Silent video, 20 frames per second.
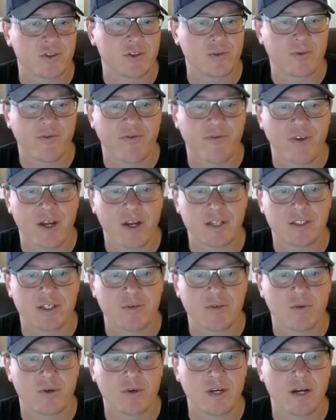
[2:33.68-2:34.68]
super
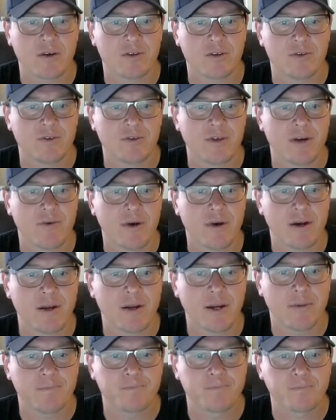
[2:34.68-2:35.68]
fancy. We're not going to do that right
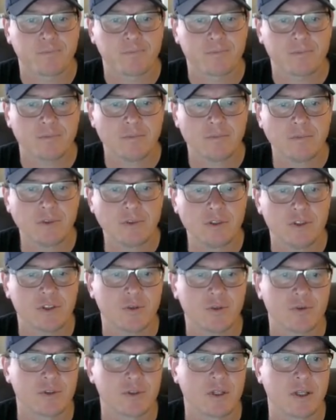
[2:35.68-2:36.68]
now.
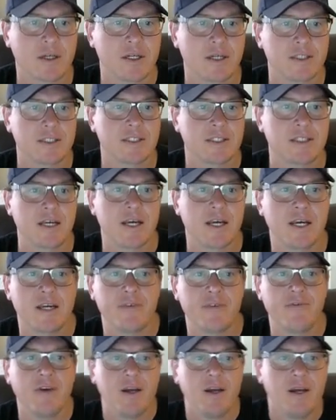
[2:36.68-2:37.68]
So let's click on
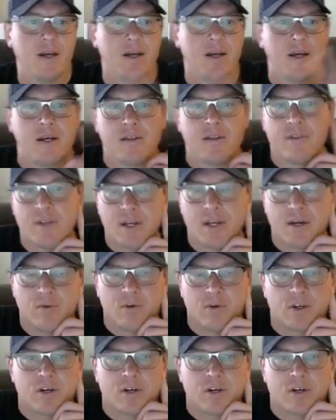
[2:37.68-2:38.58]
save. Then we'll